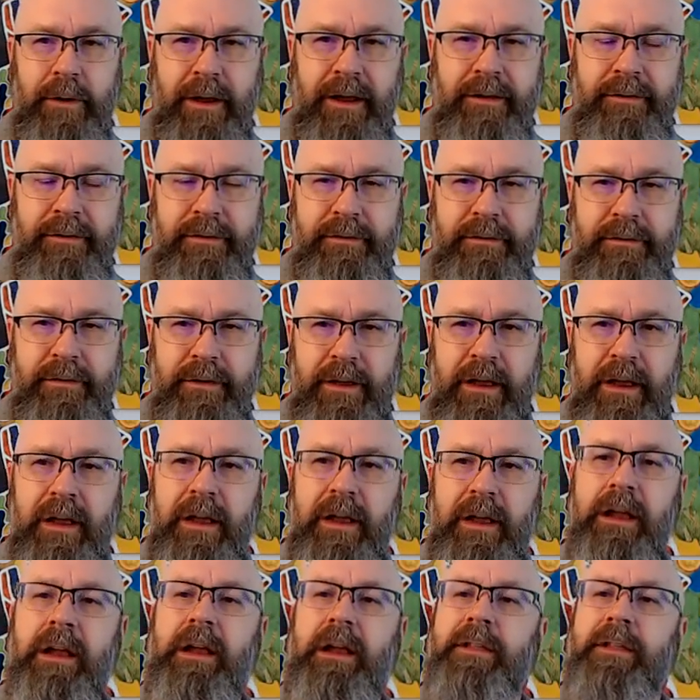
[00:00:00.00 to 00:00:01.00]
us.
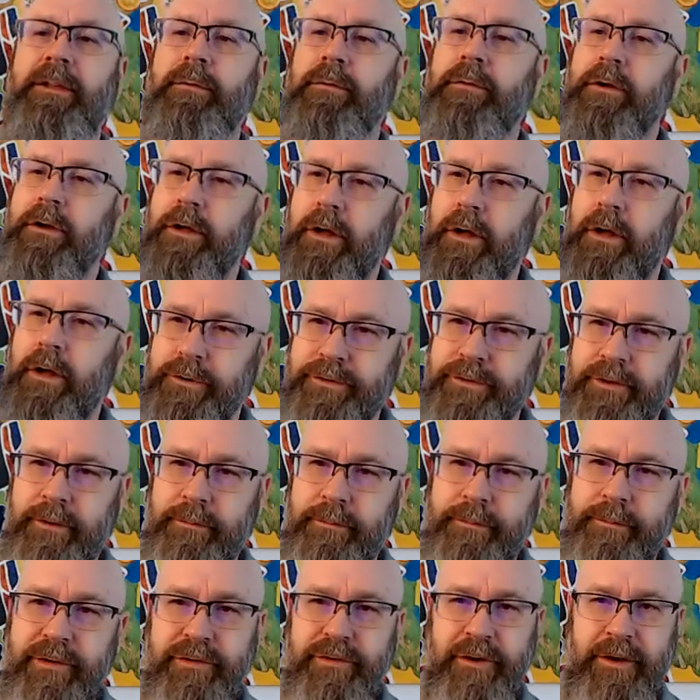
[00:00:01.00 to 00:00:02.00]
Then we're called
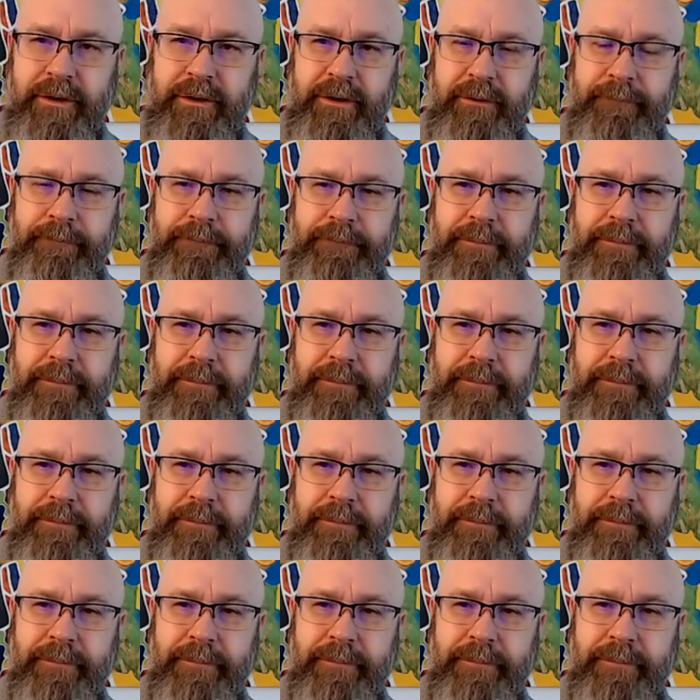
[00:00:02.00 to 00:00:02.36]
to mission.